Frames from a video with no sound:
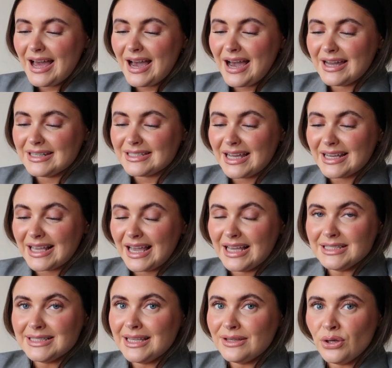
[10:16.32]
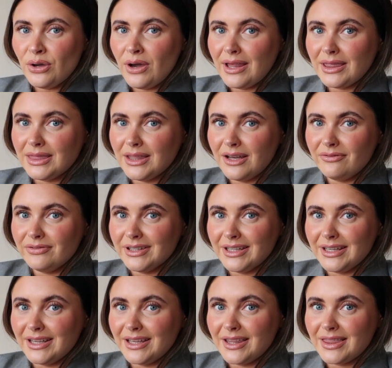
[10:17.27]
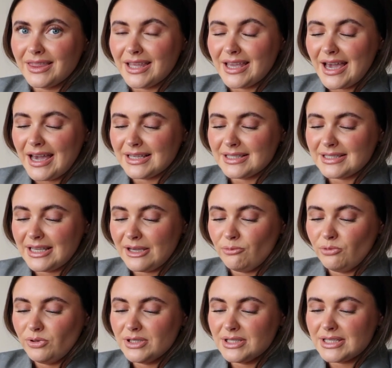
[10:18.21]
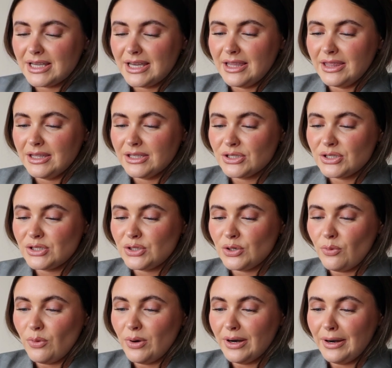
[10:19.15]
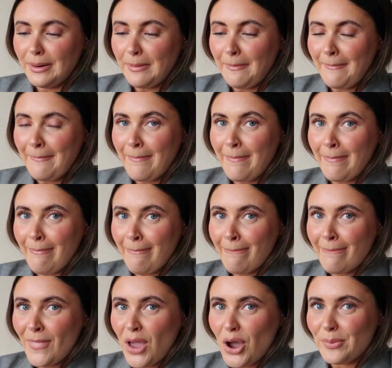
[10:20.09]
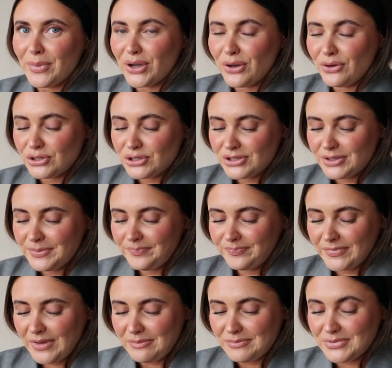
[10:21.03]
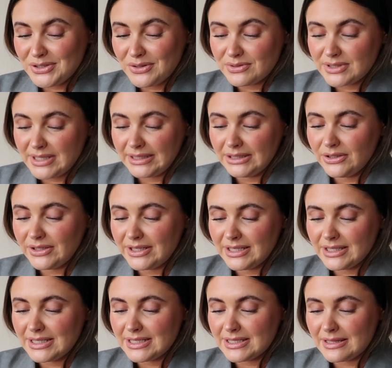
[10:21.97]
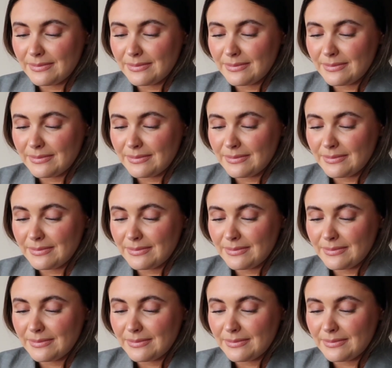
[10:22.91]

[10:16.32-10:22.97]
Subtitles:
And I can't tell you how lovely the SA was in this store. Oh my gosh, I'm so excited looking at these.